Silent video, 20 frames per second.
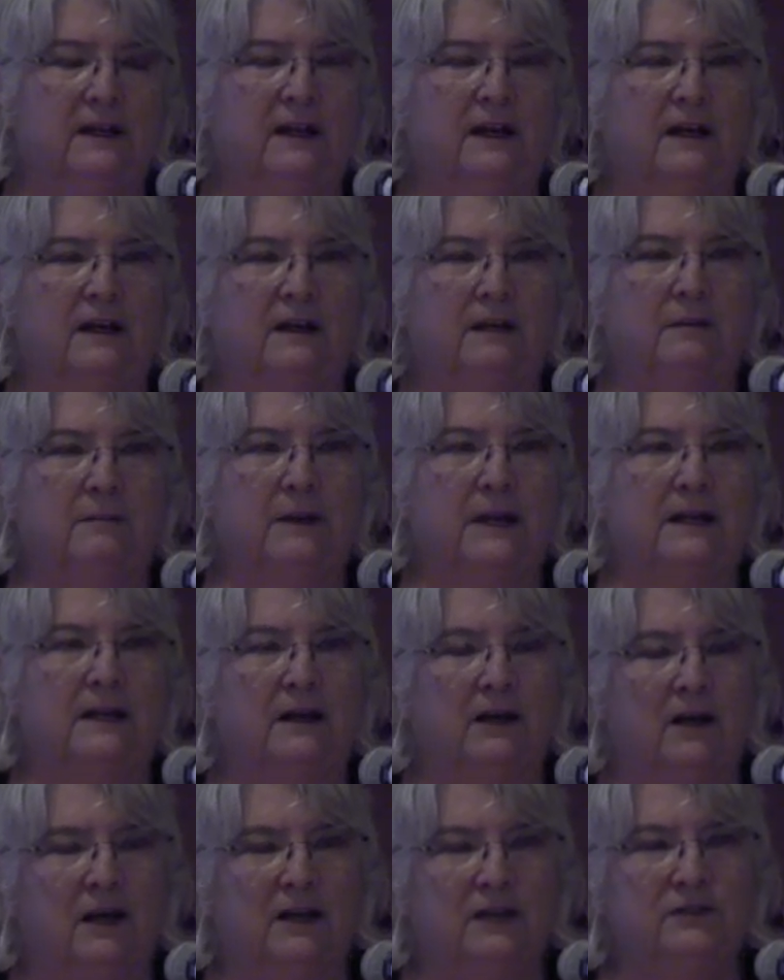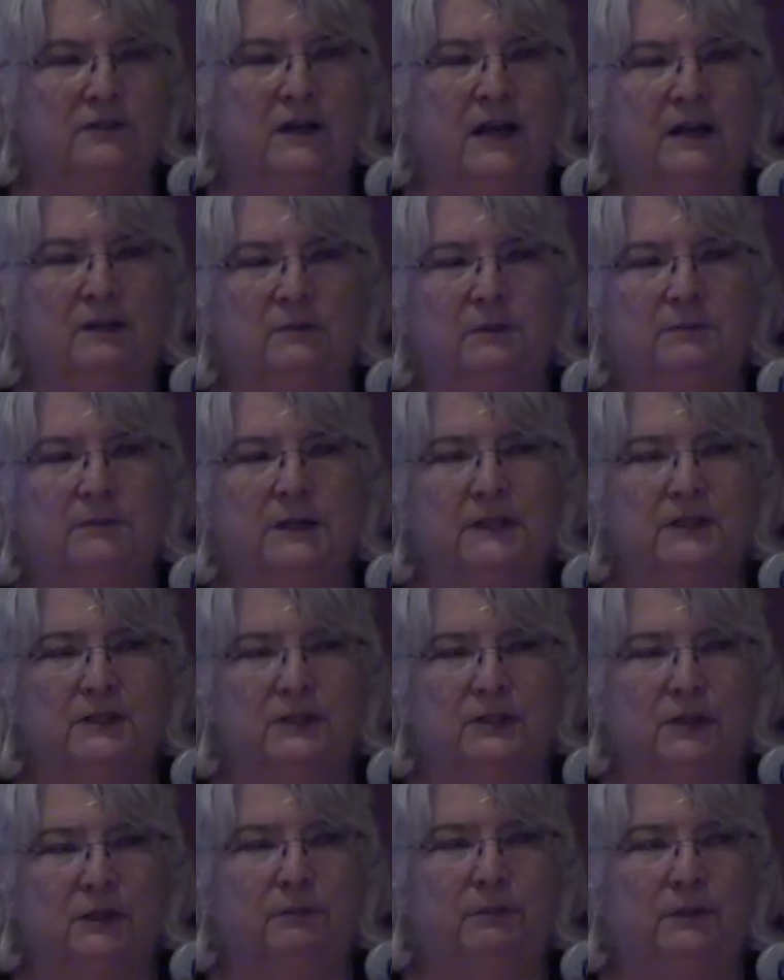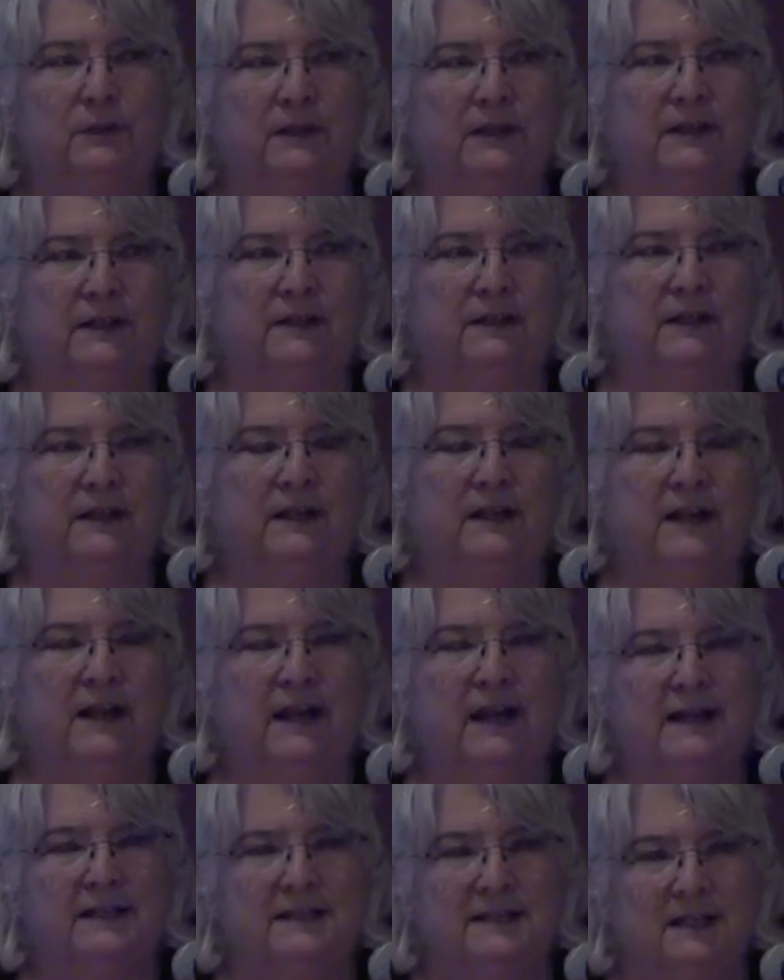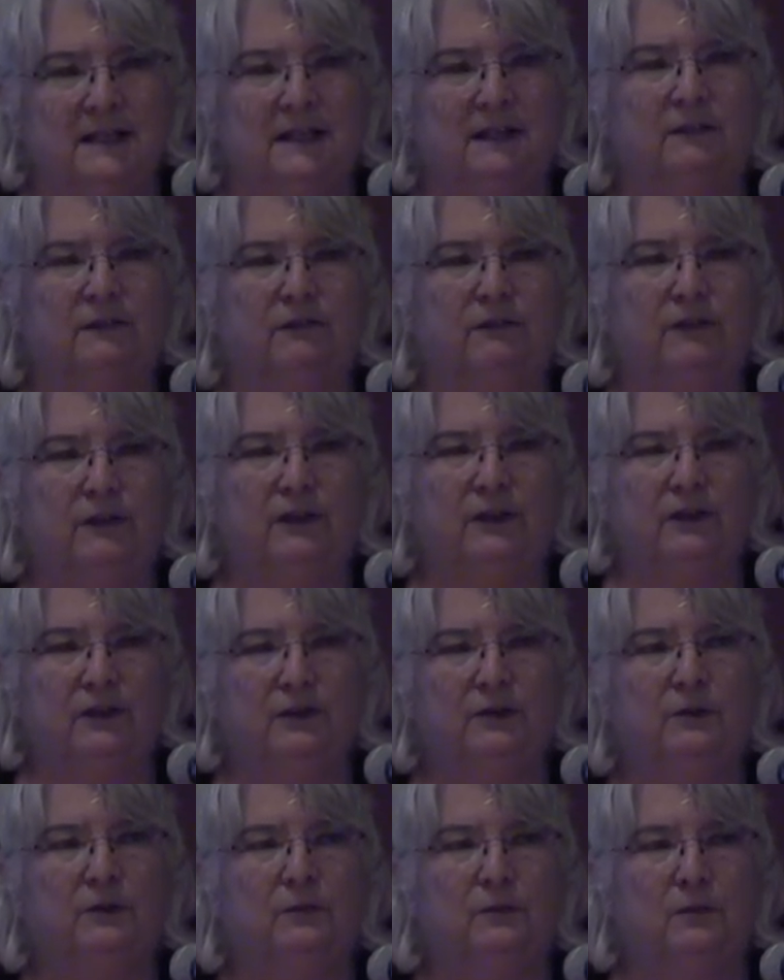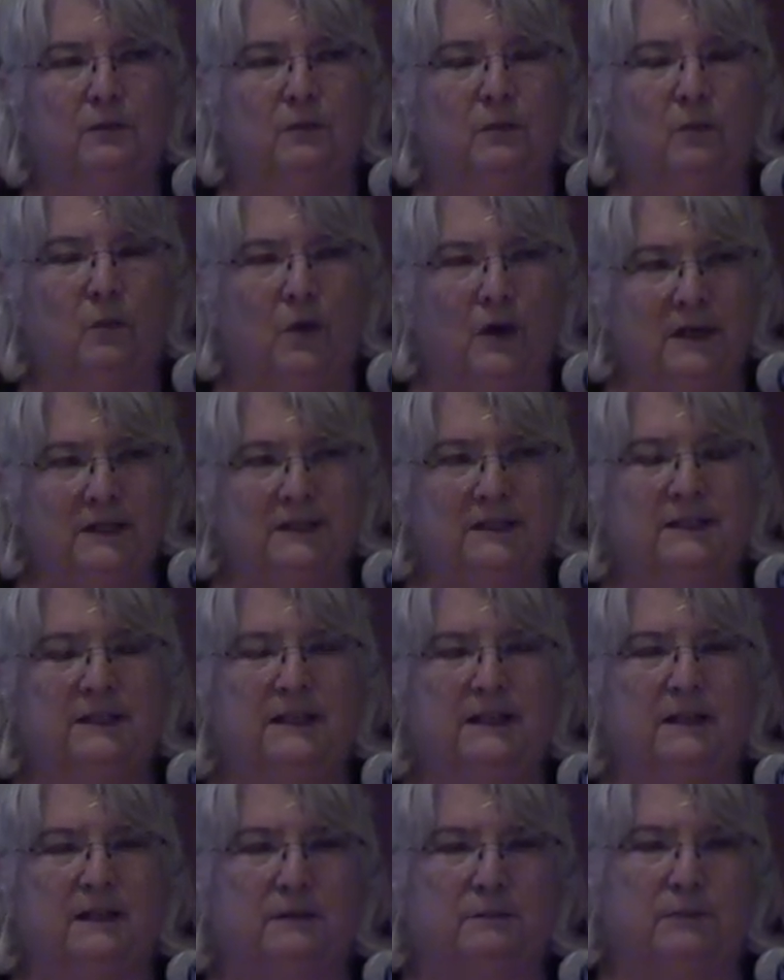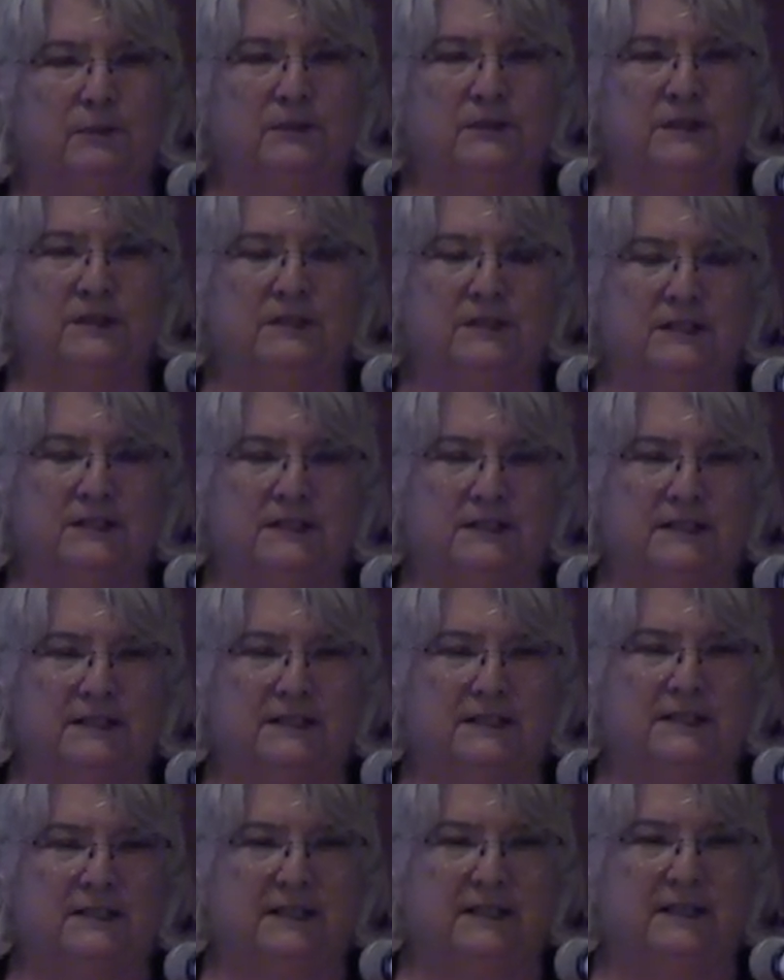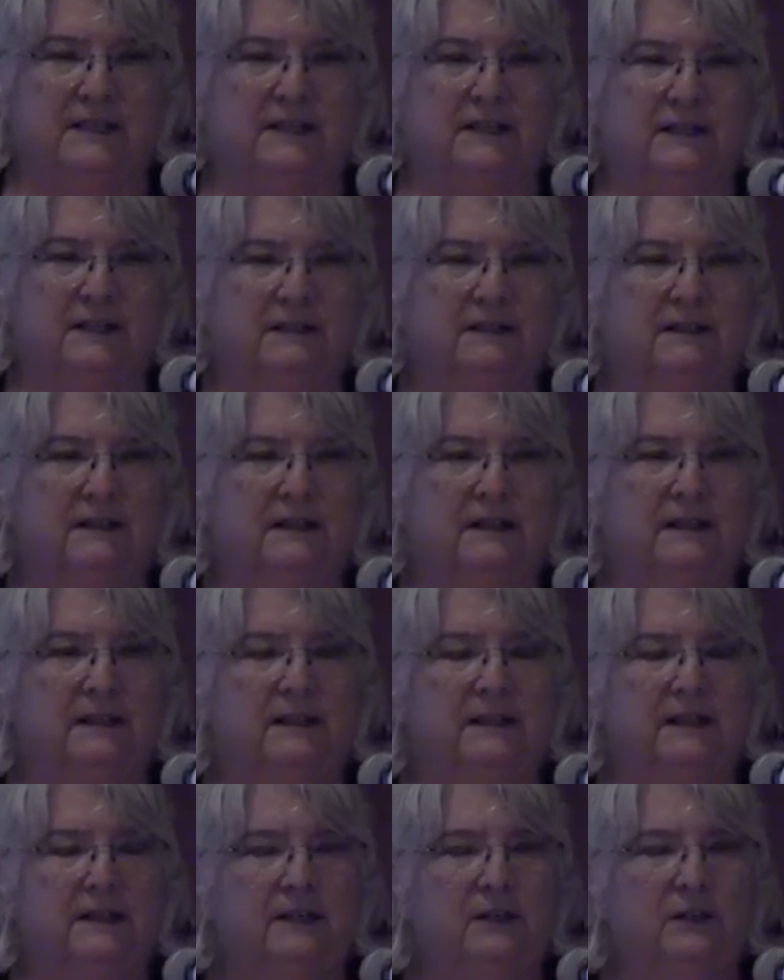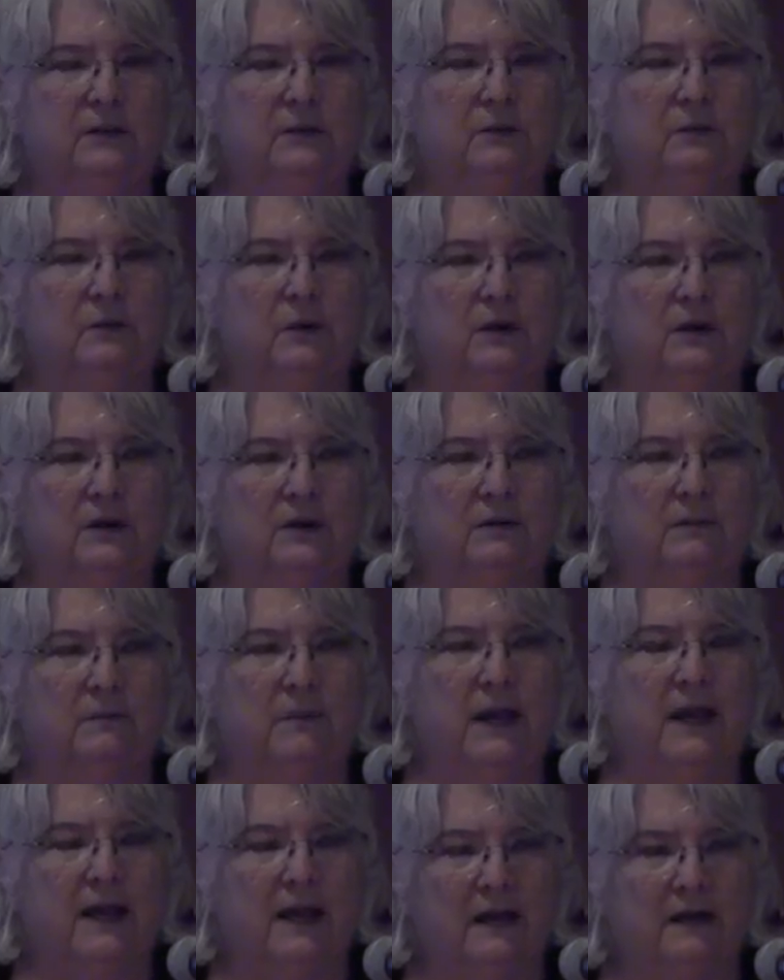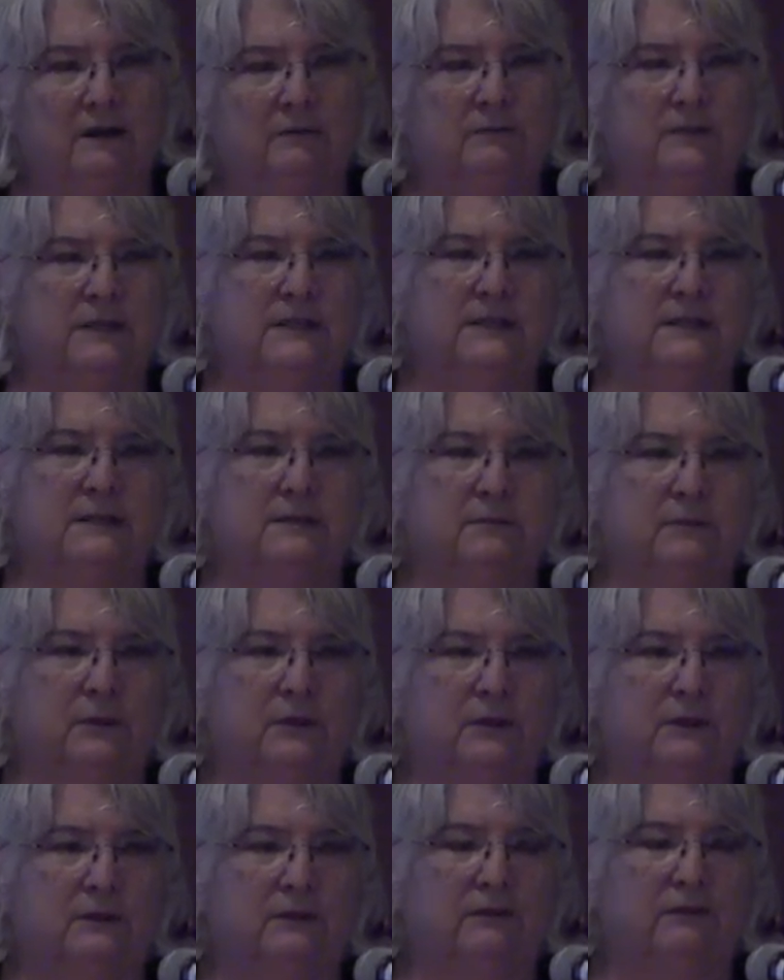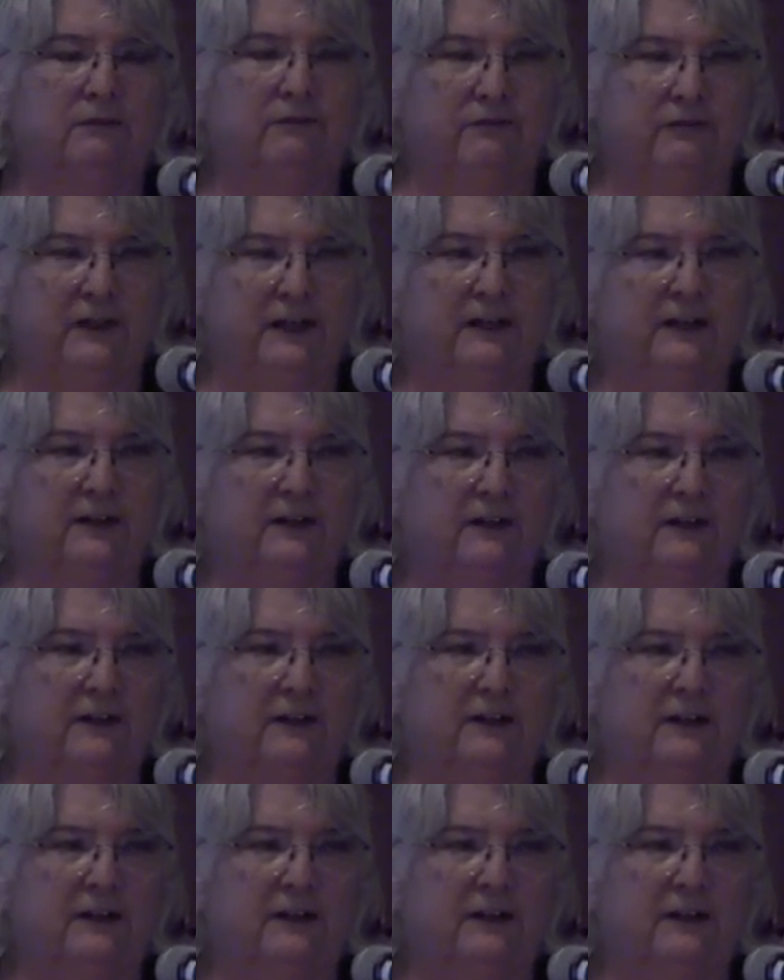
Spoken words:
And a contract will be interpreted as if you wanted the other person to succeed, that you had a reasonable, fair